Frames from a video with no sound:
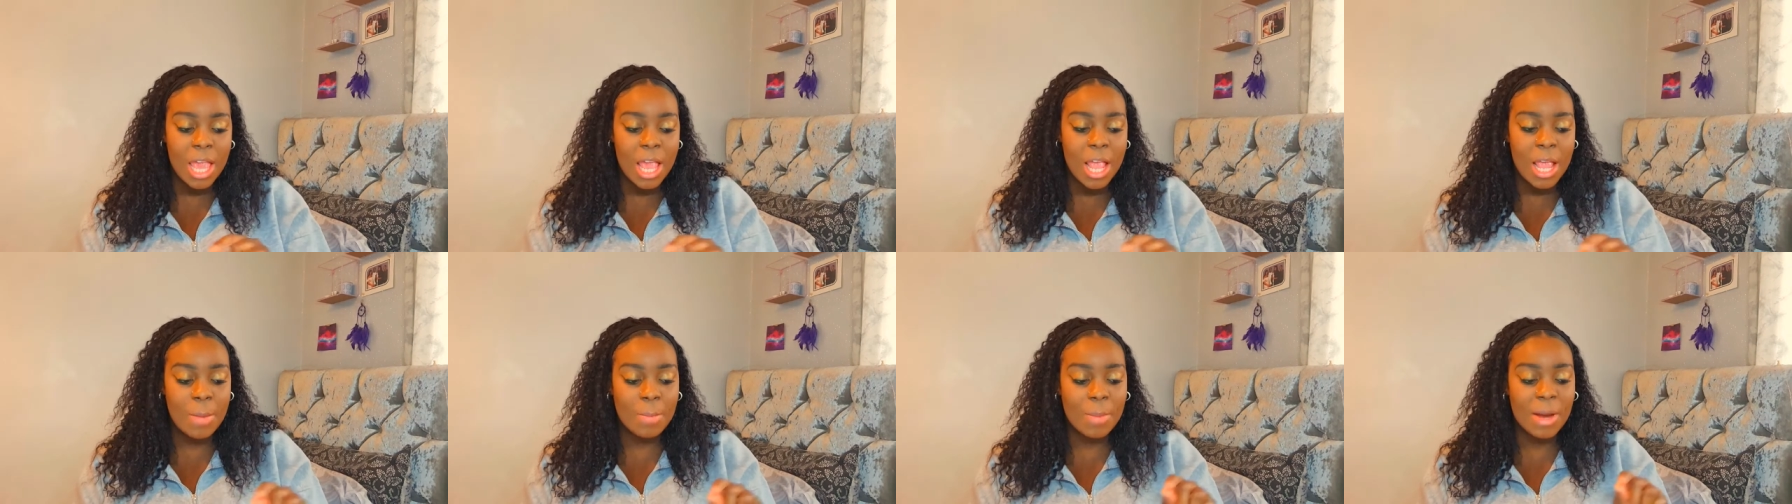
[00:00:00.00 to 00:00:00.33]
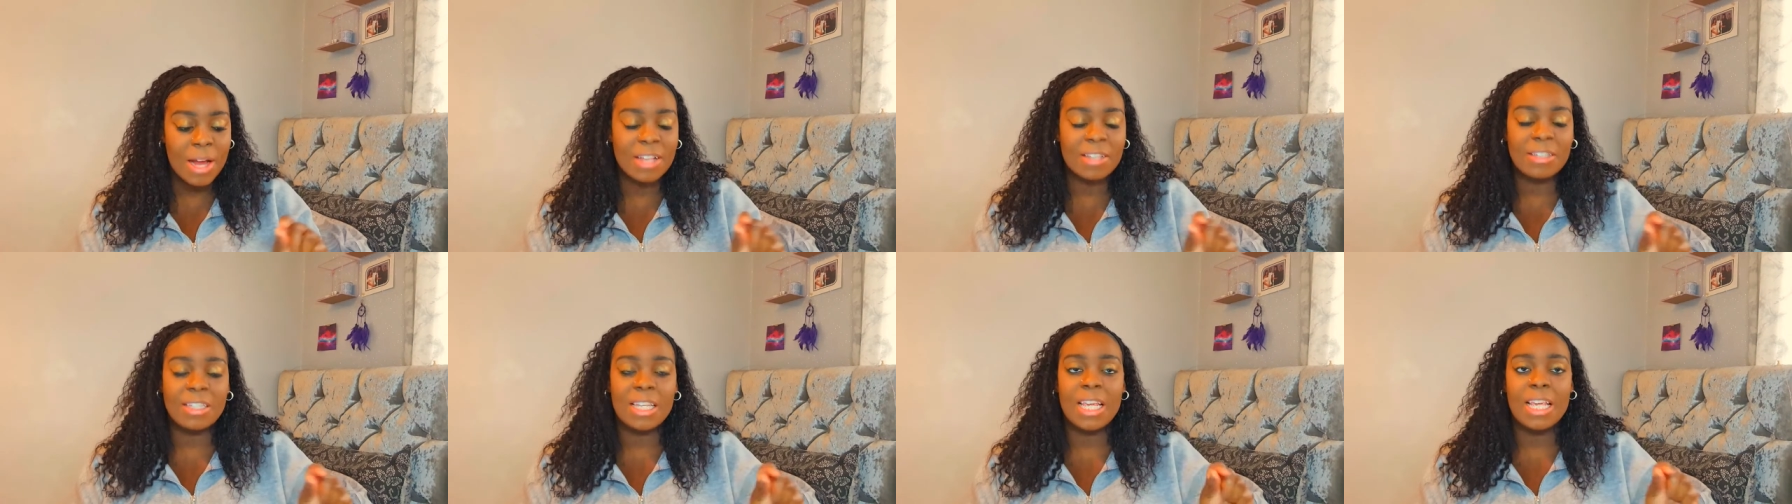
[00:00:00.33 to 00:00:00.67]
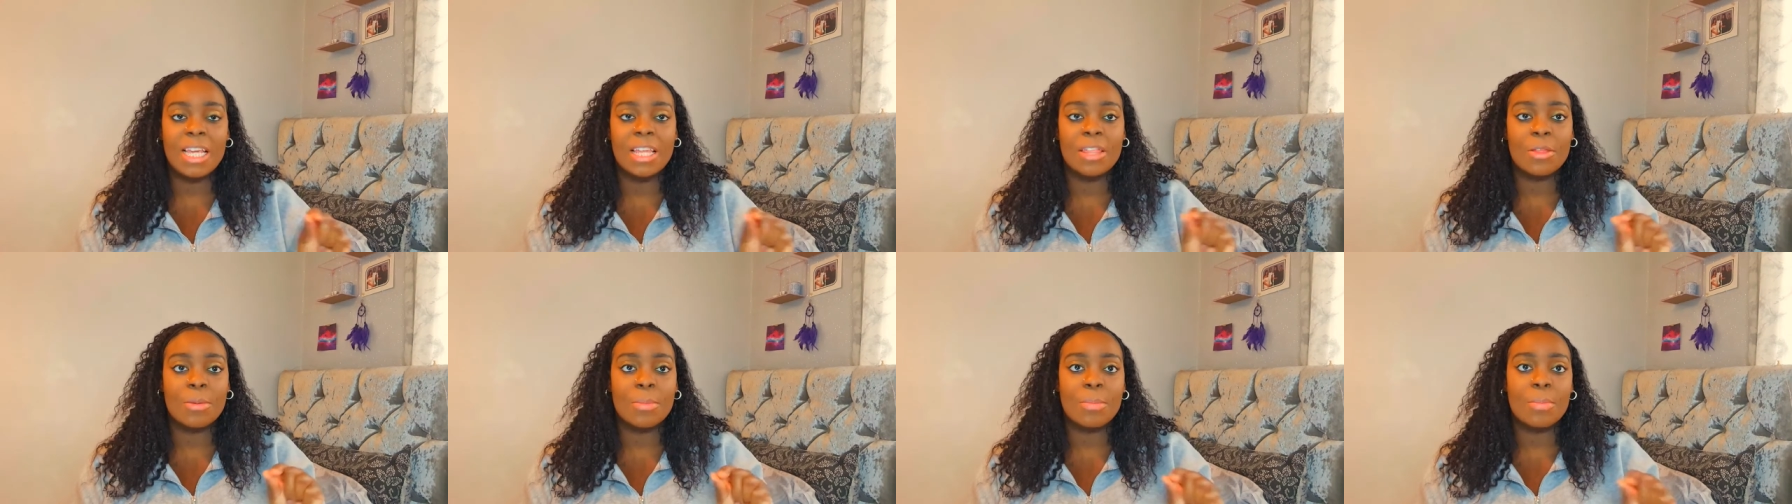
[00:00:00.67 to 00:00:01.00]
it might say
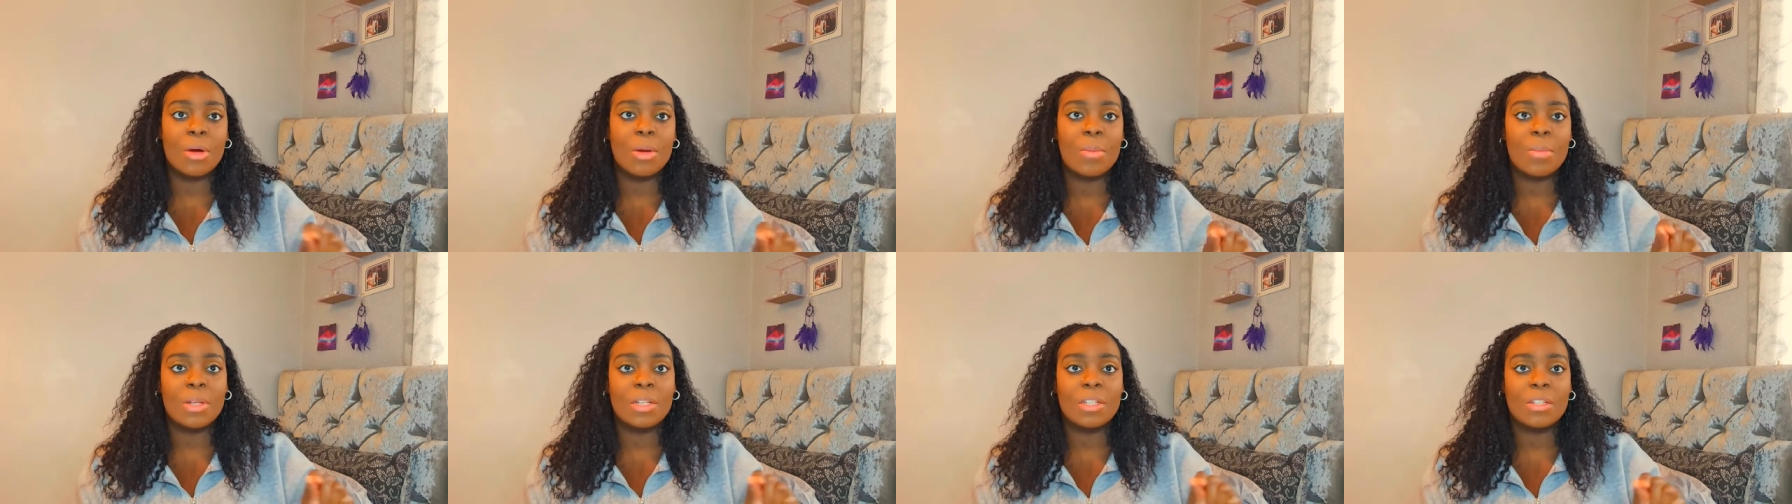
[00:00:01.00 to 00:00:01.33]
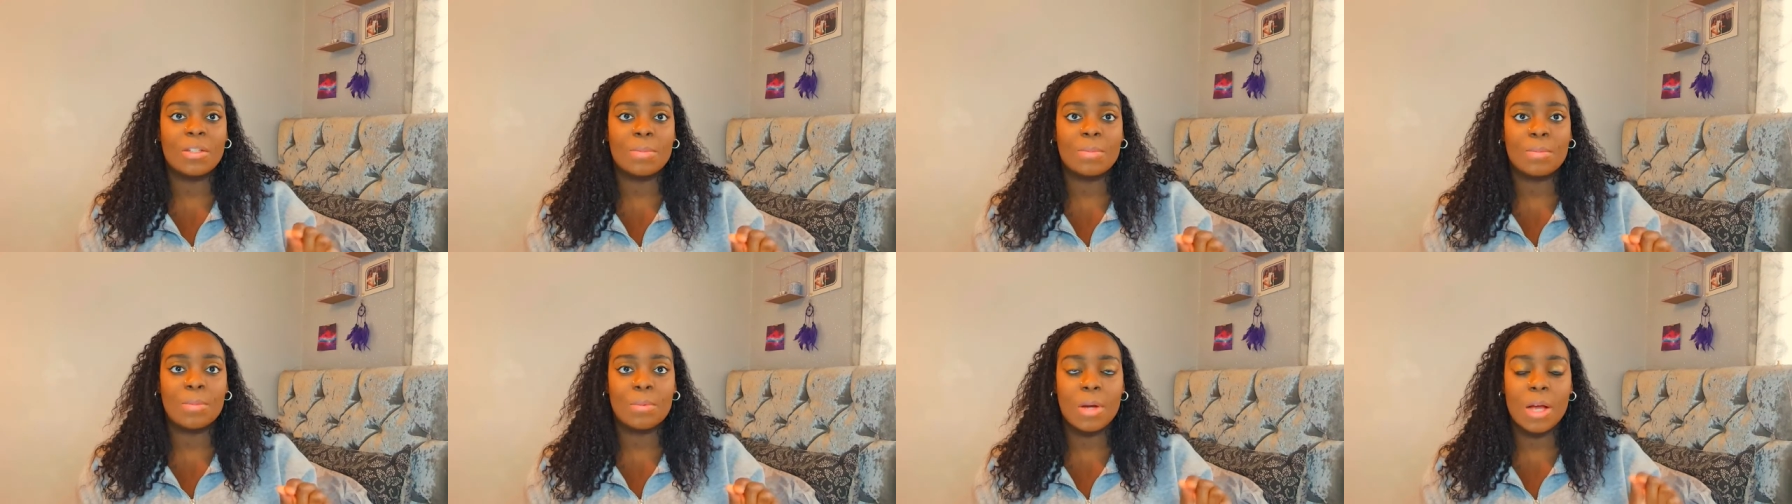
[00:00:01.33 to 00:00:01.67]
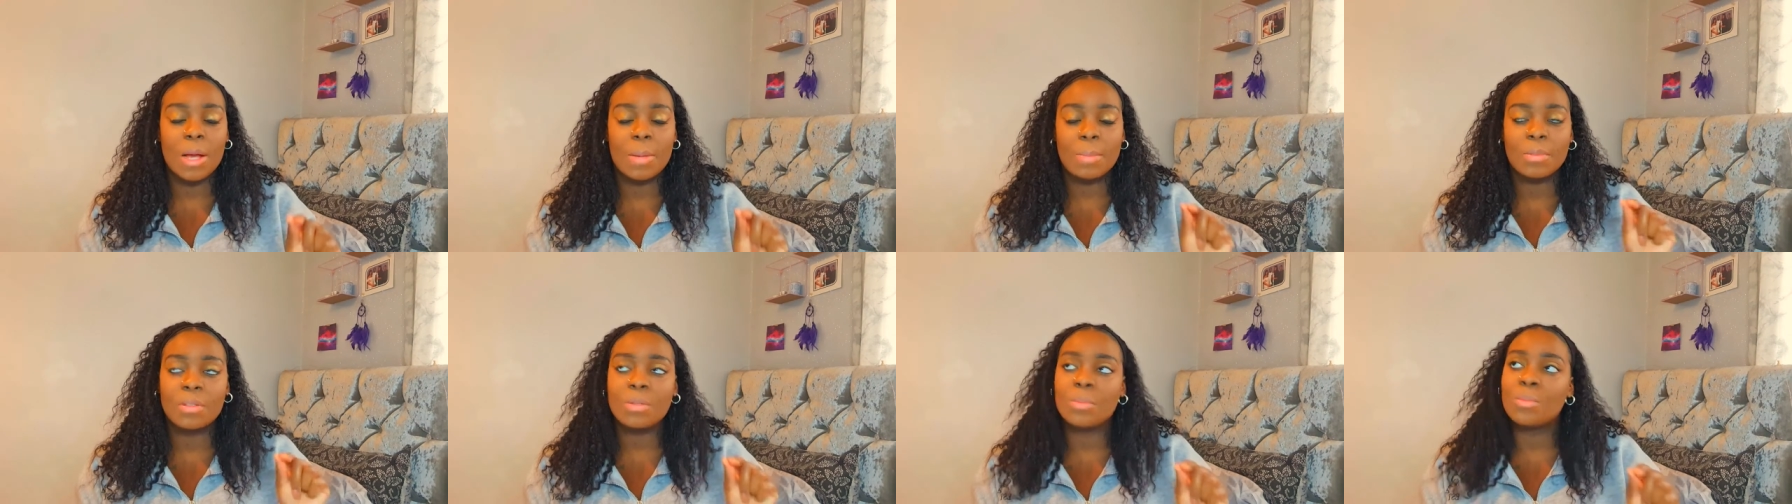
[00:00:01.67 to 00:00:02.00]
in the bottom
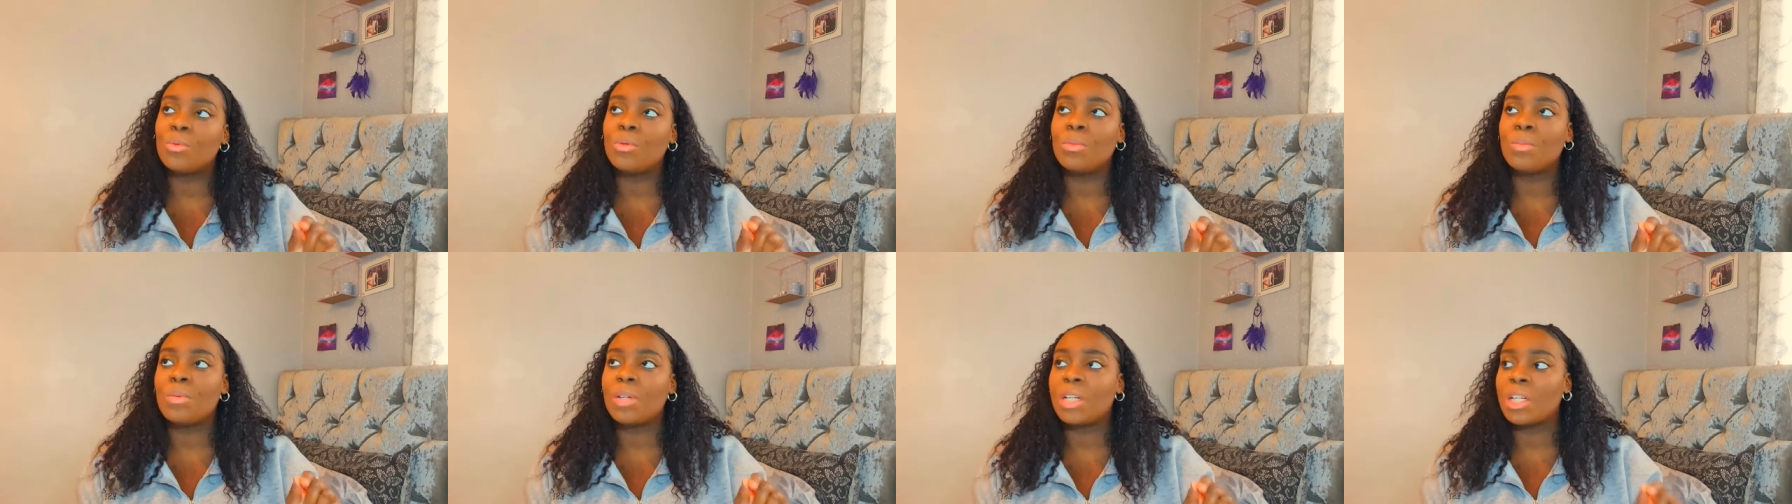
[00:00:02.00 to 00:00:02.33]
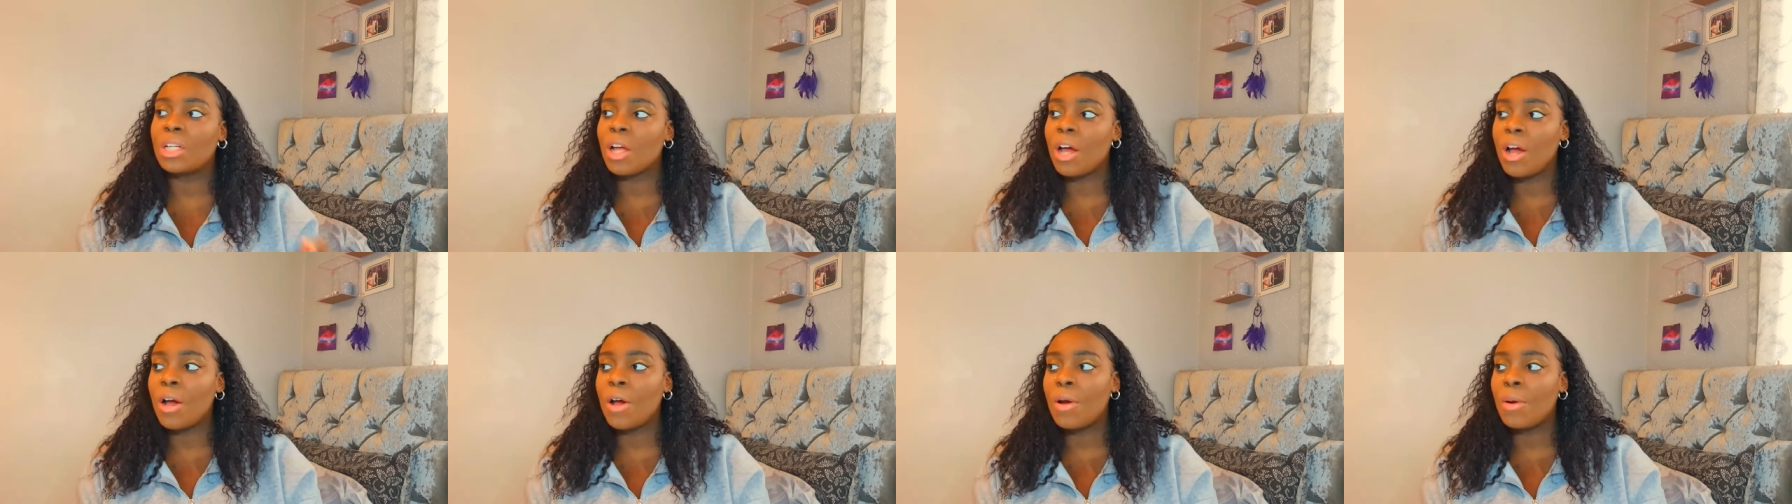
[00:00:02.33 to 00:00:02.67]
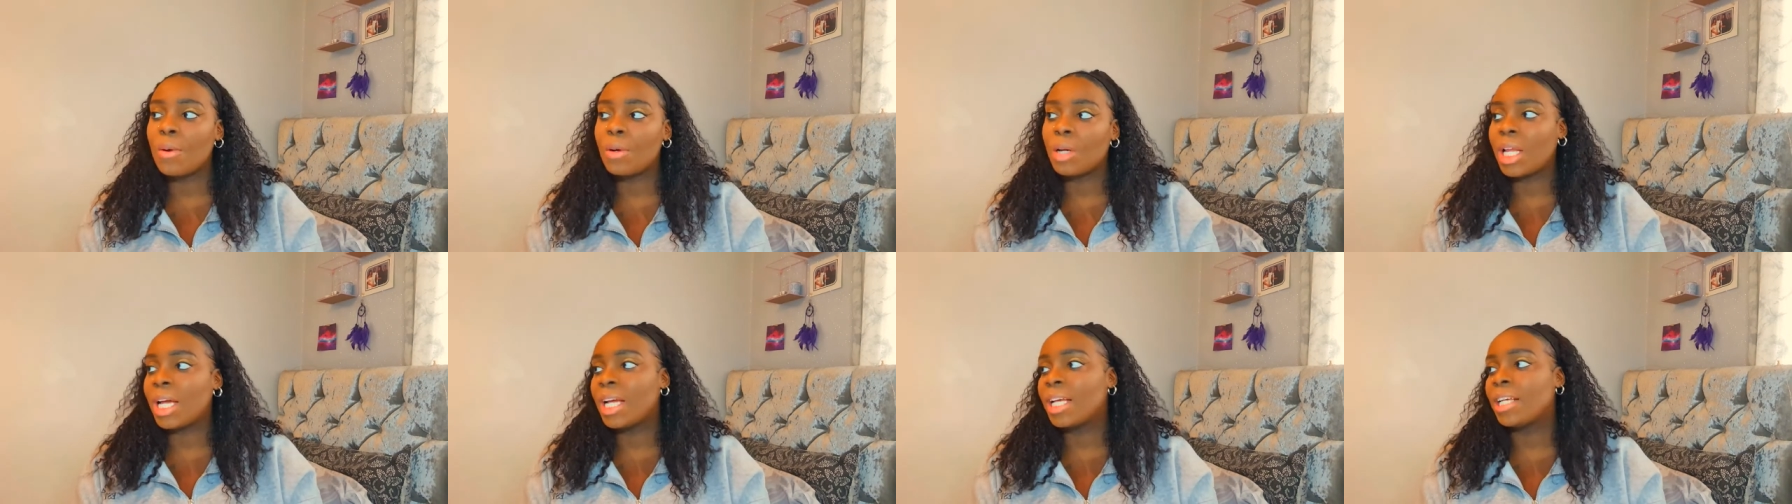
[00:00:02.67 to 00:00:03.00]
in small print, oh,
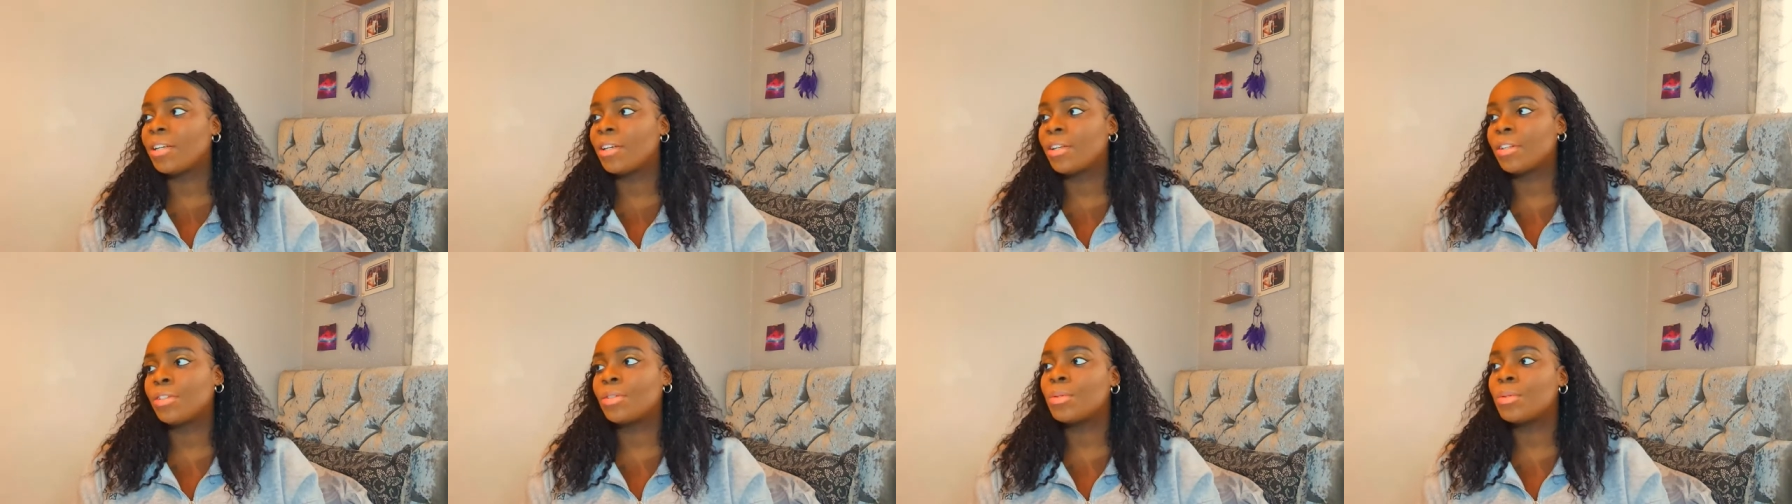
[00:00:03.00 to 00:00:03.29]
like,